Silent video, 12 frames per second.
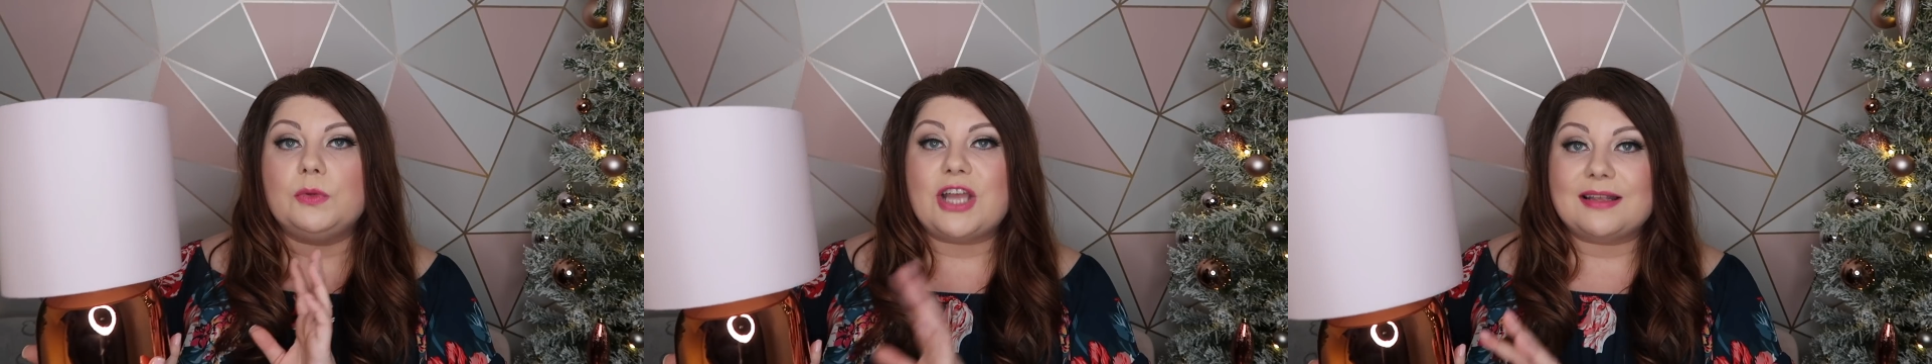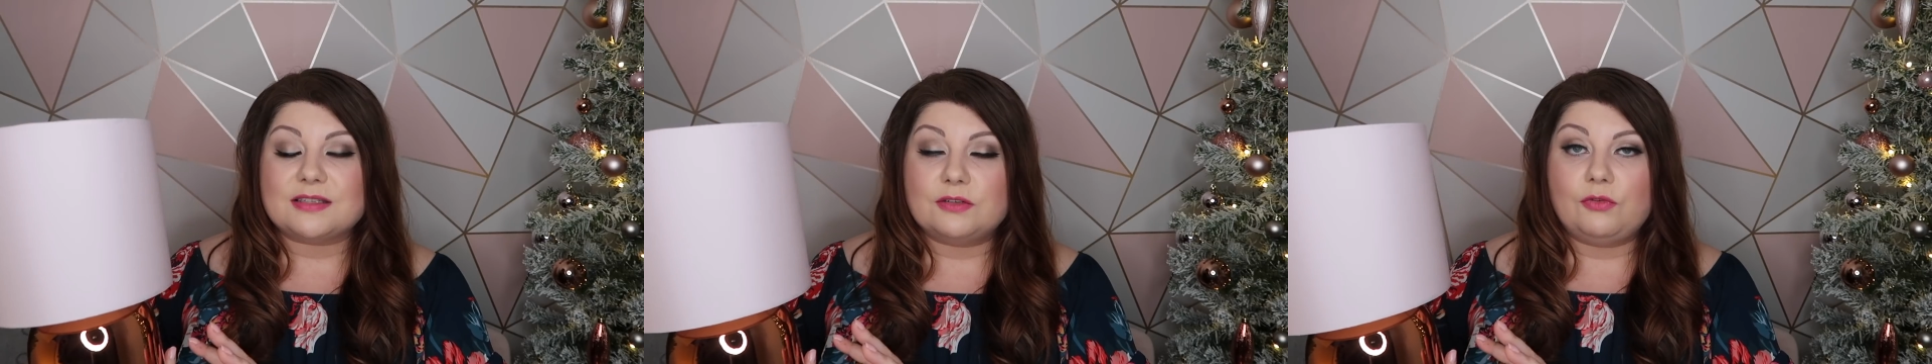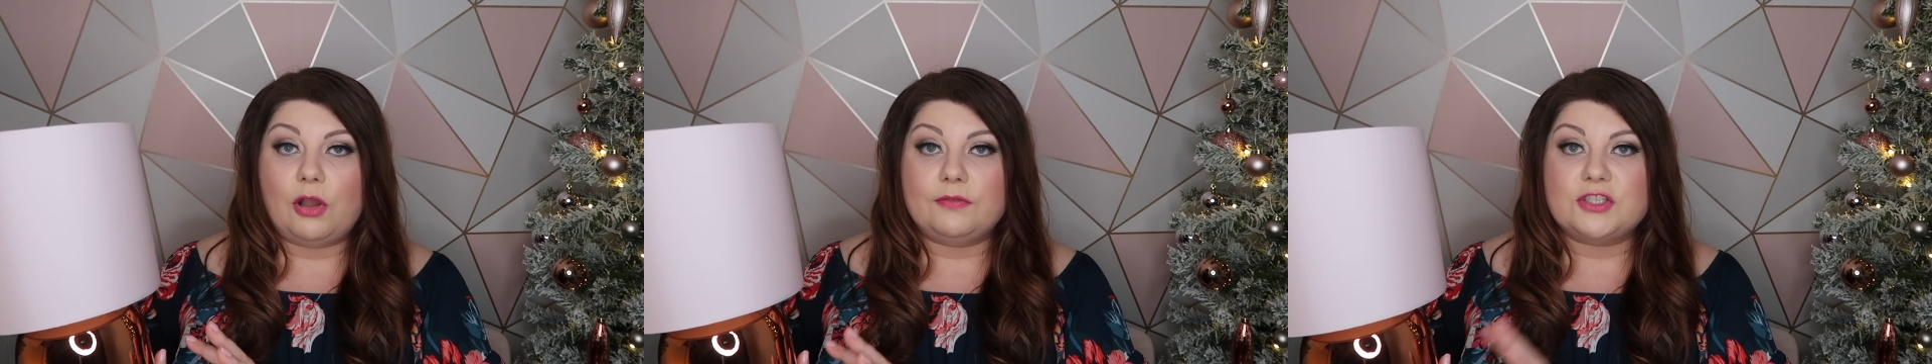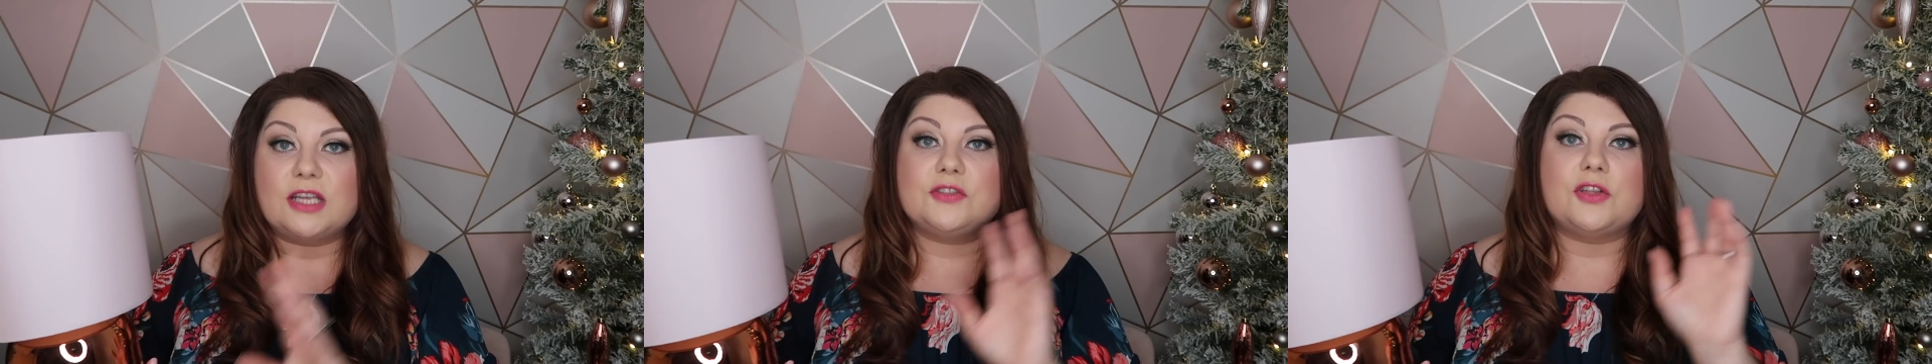which hasn't
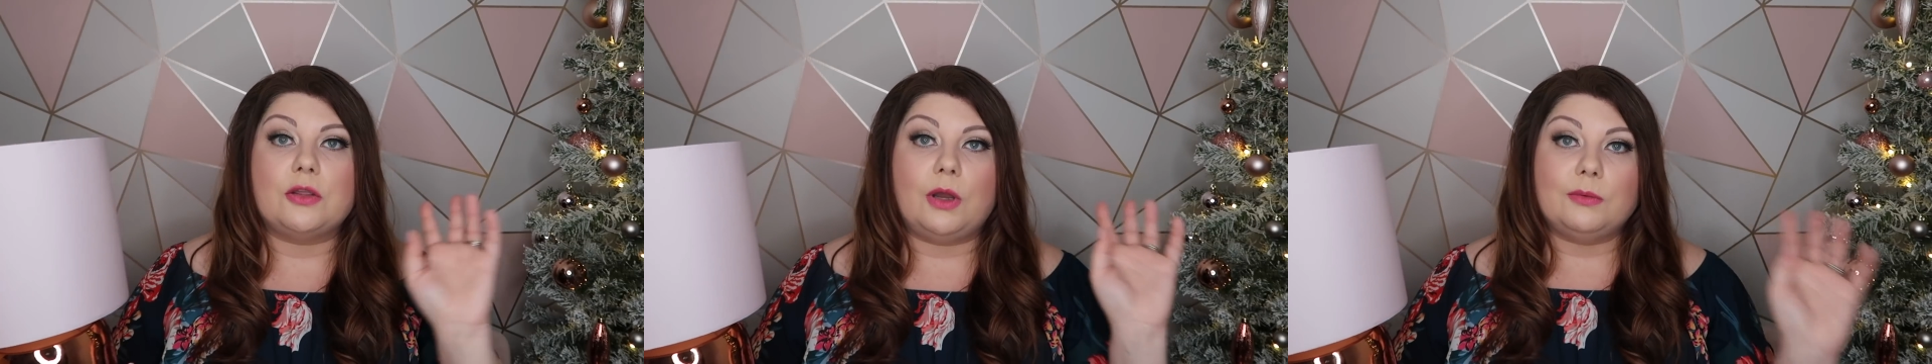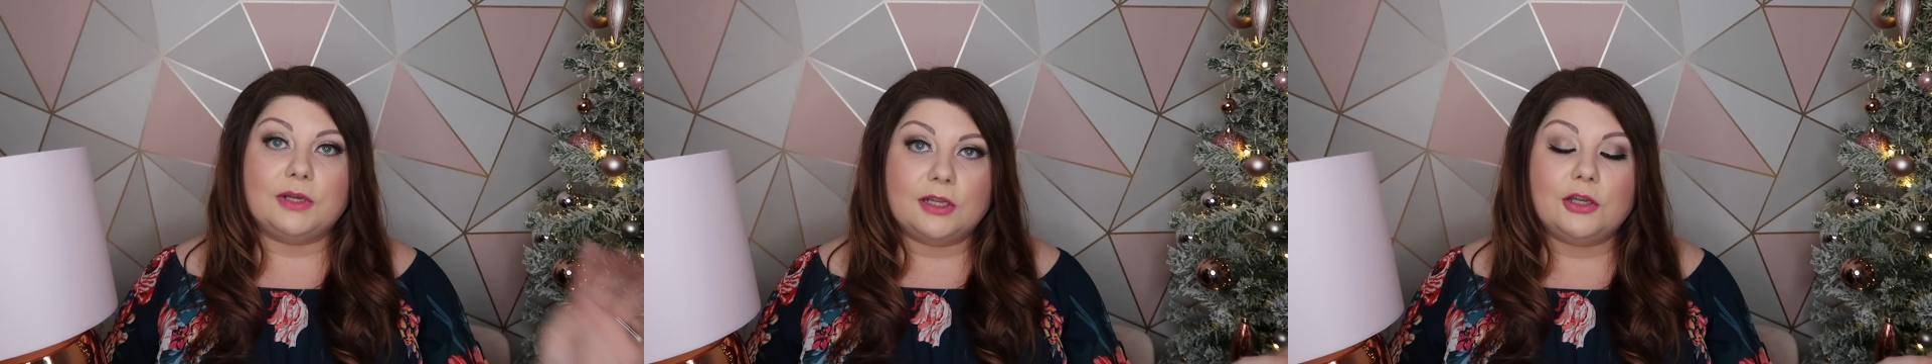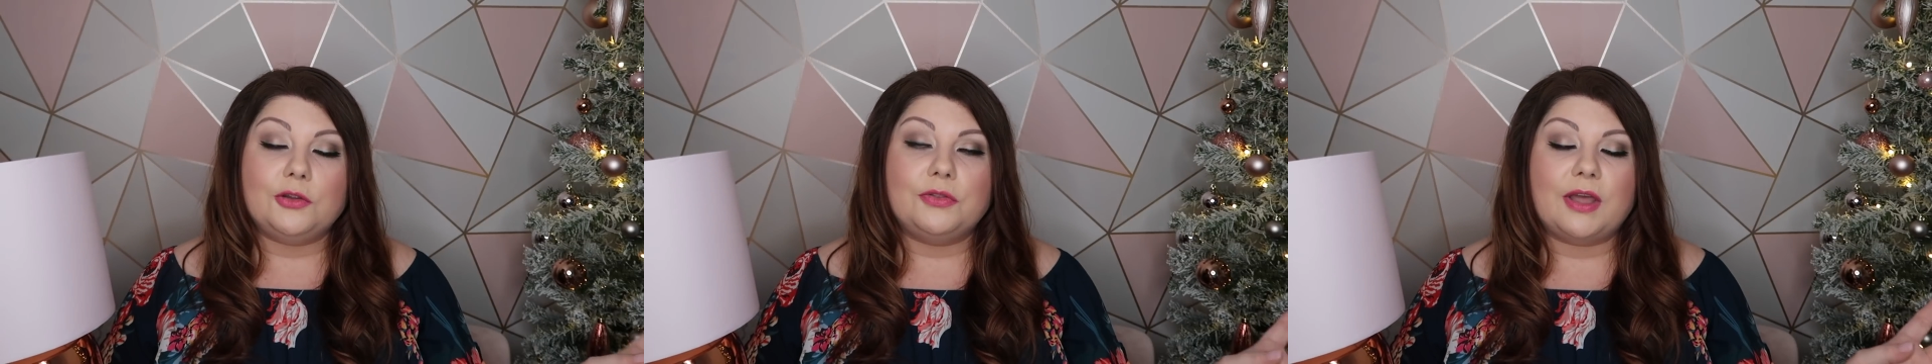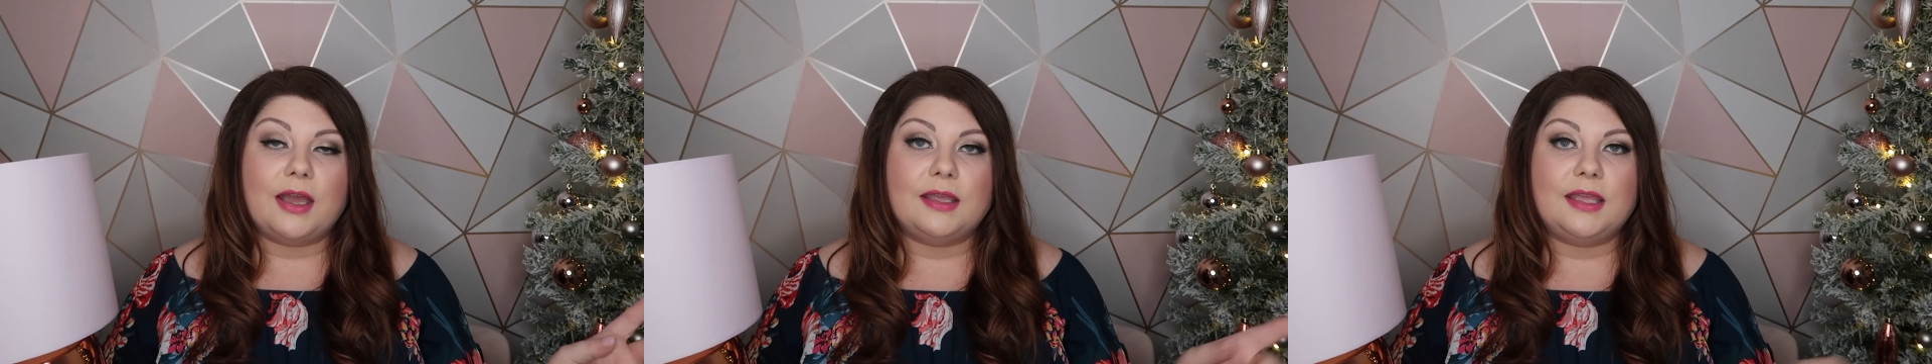arrived yet, so I will include
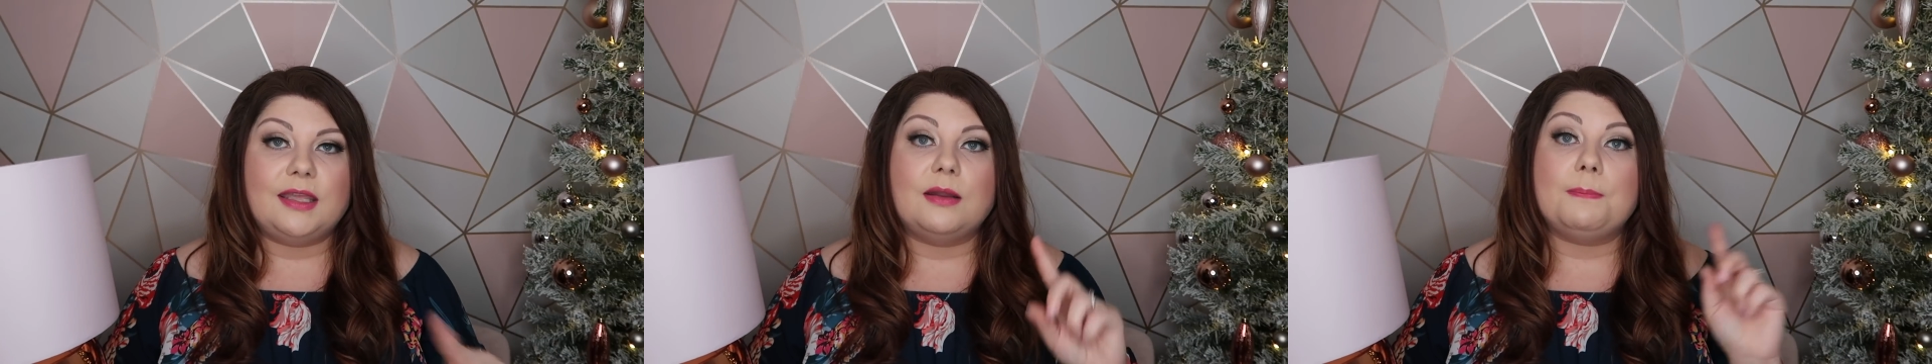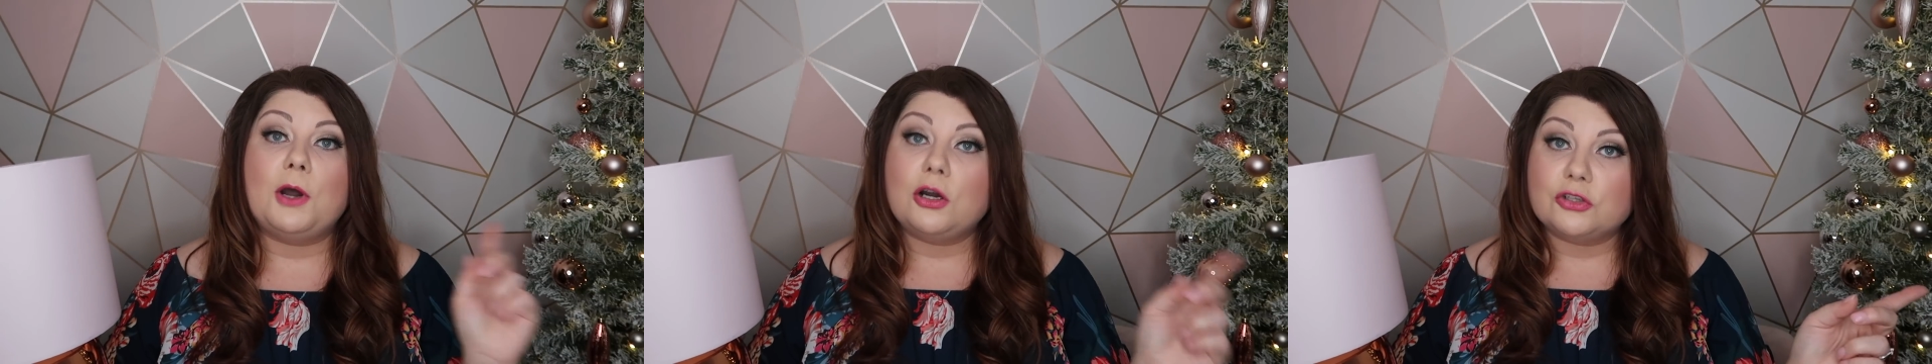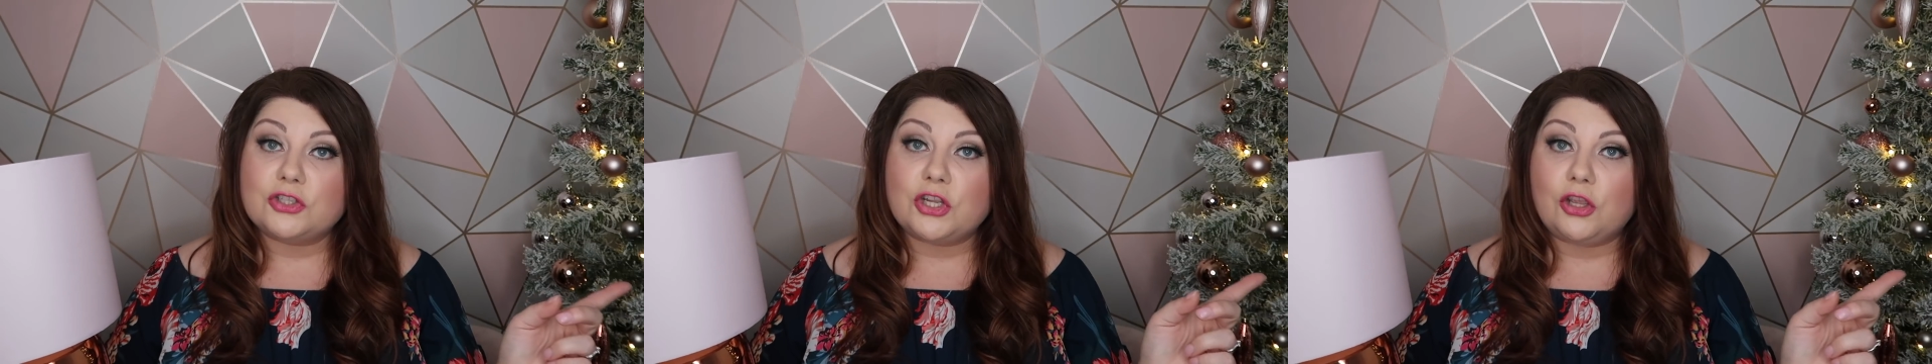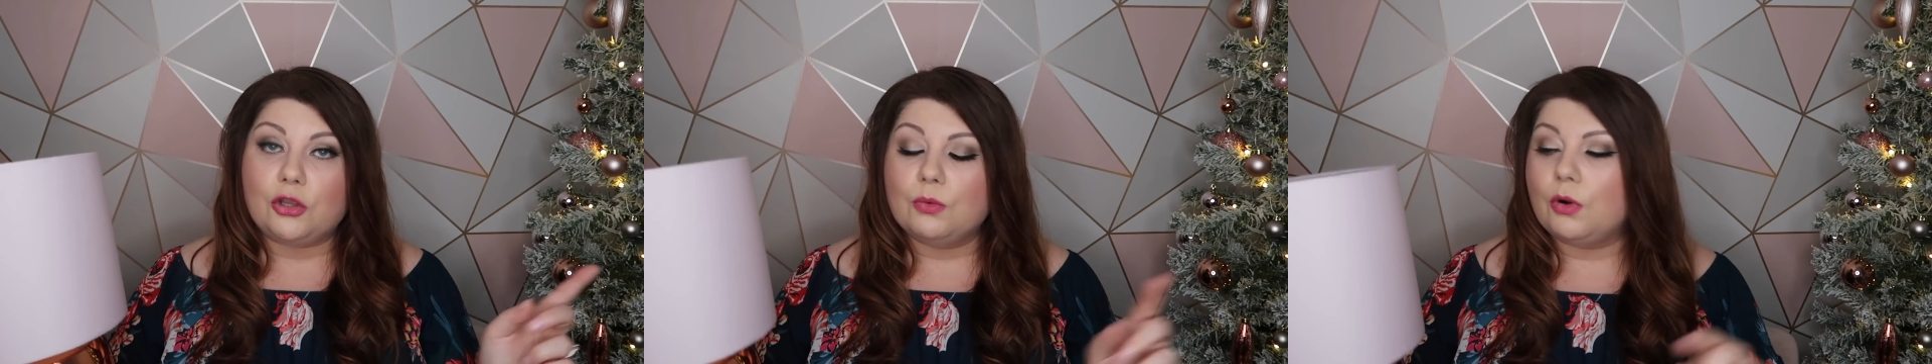that in part
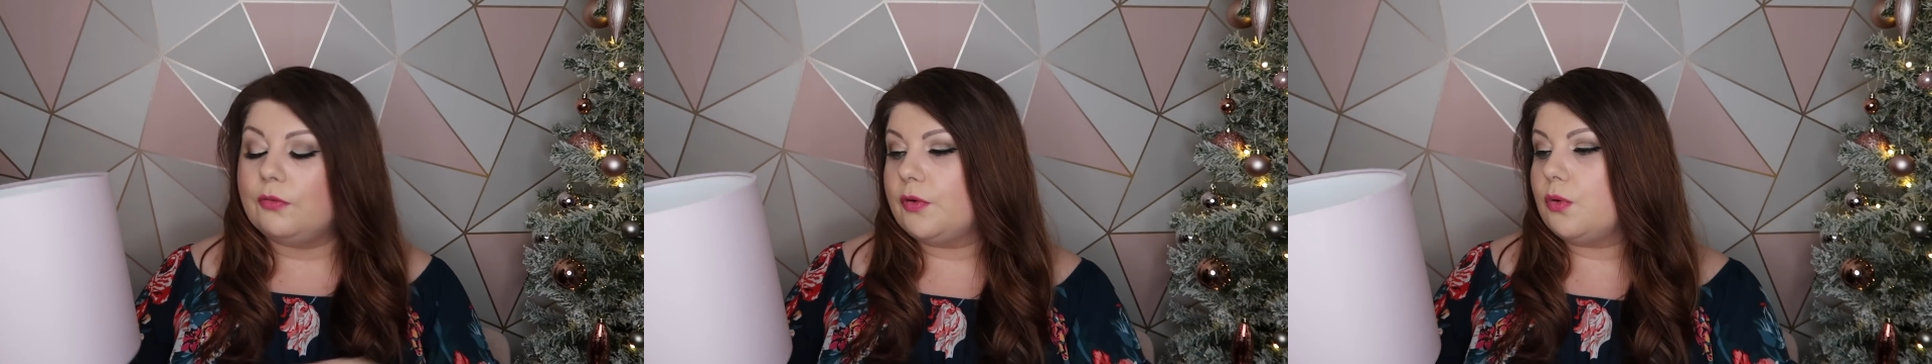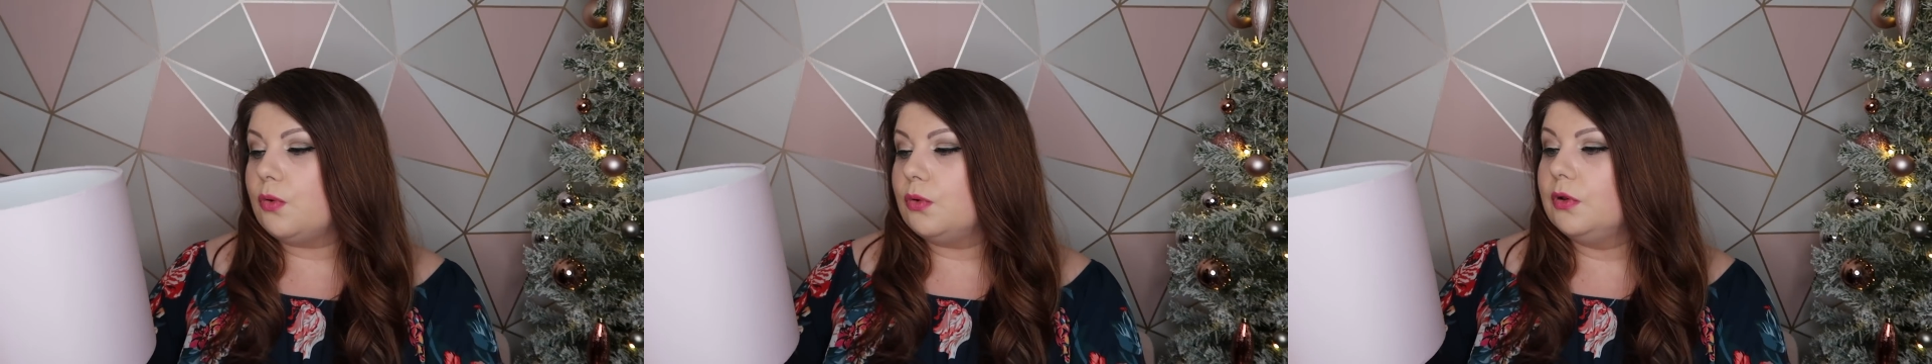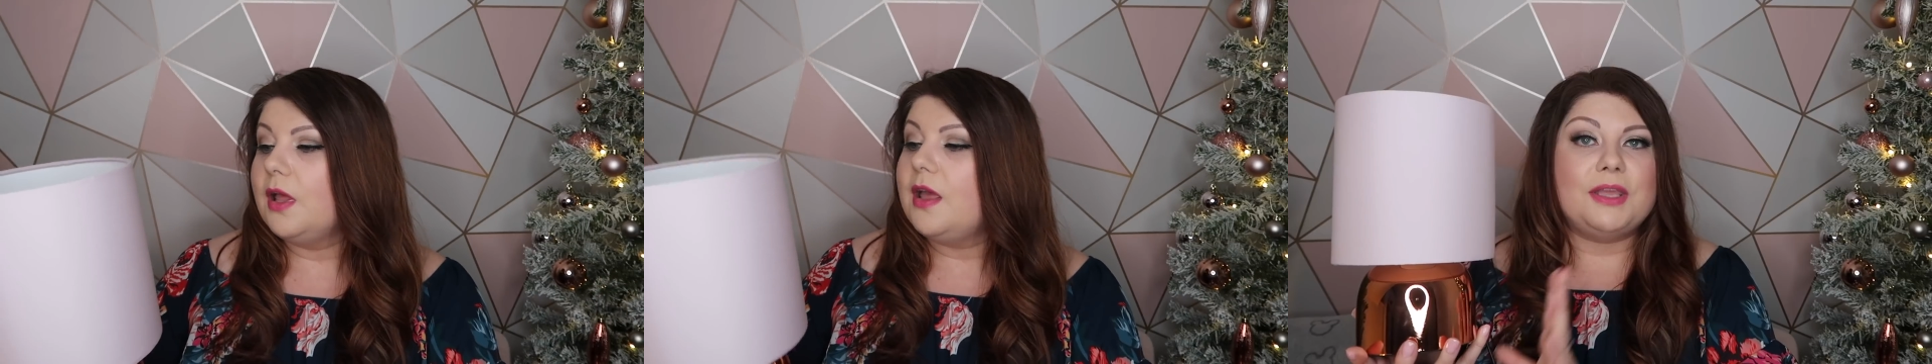2 of the haul.